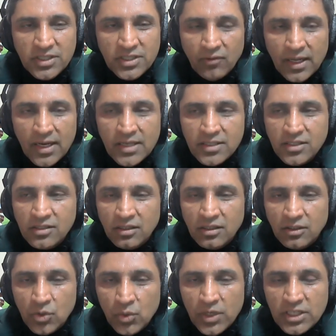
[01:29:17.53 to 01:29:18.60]
Whereas
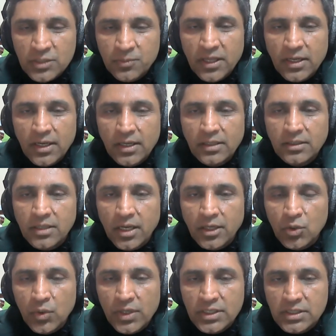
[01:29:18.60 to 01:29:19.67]
US parent
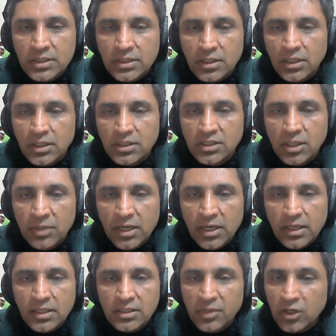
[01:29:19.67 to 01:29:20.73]
and US uh,
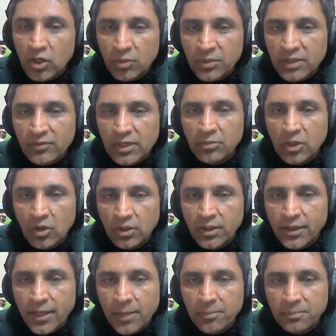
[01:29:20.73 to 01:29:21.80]
siblings may not be available all
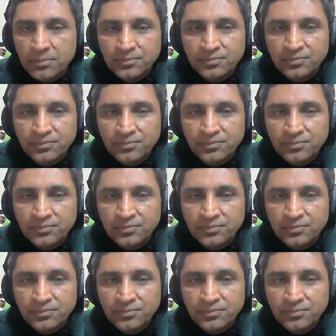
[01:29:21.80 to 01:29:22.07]
the time.